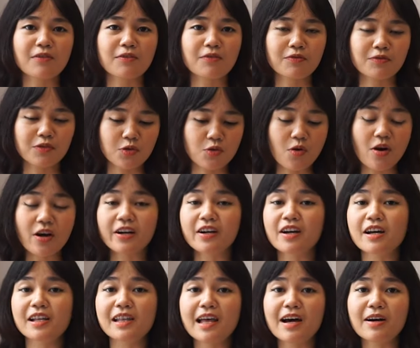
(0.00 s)
if you
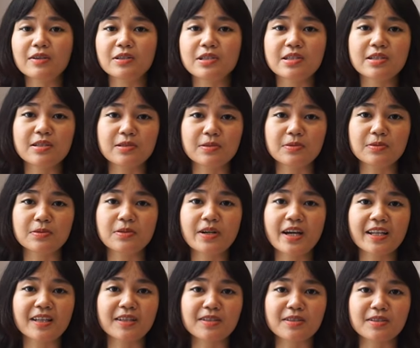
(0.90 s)
are allowed to
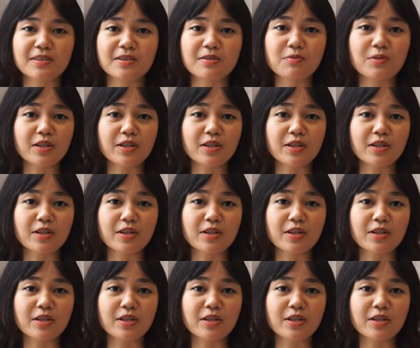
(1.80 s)
enter